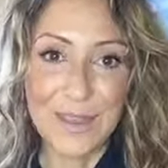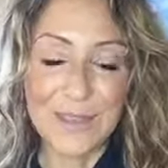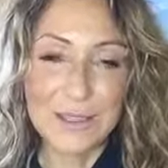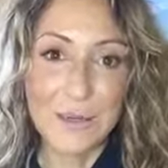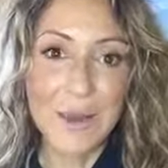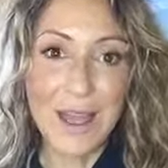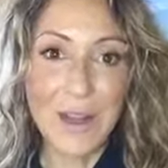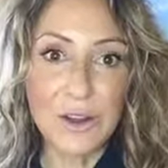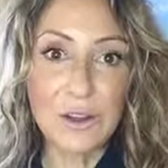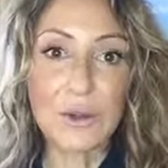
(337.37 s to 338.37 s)
So what are
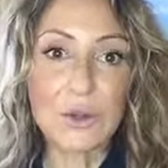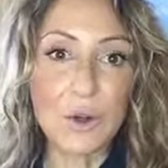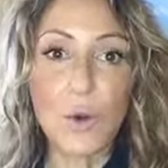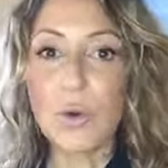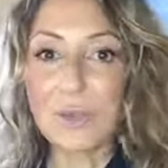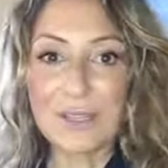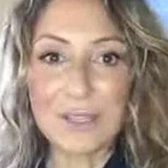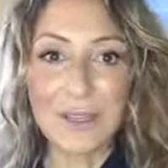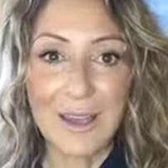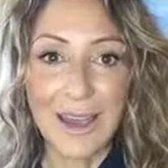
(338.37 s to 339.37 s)
your goals
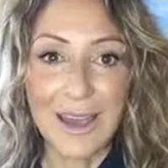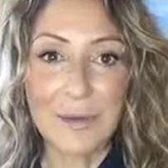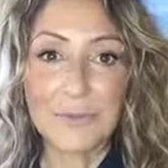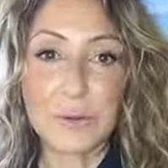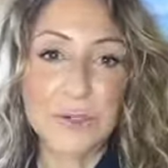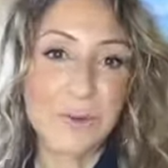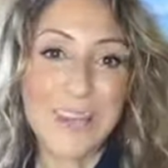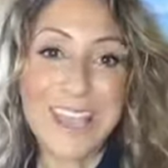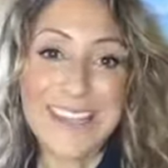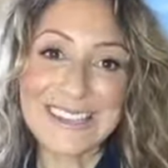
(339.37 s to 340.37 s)
for
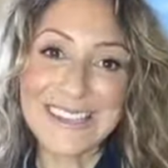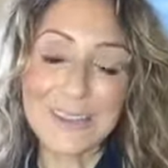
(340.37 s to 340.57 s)
2018?